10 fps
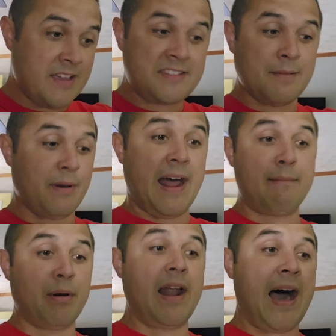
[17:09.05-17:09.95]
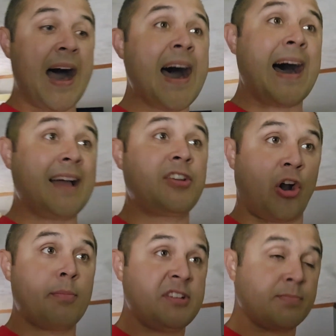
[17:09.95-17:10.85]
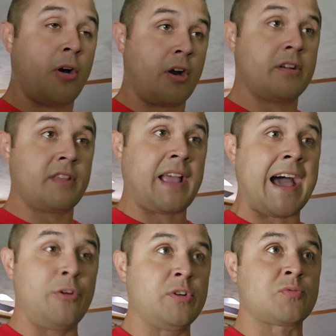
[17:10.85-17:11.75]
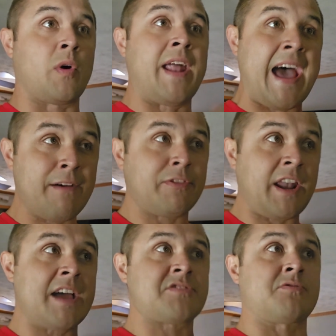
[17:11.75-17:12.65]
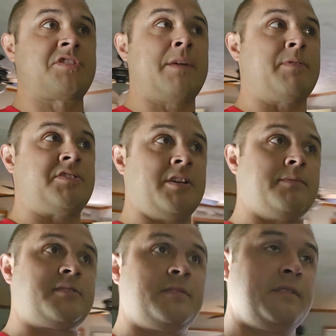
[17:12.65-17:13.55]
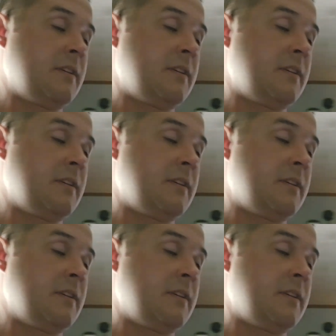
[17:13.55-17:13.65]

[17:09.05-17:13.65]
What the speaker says: He said, but I, Kirby Smart, the guy who has won half the national championships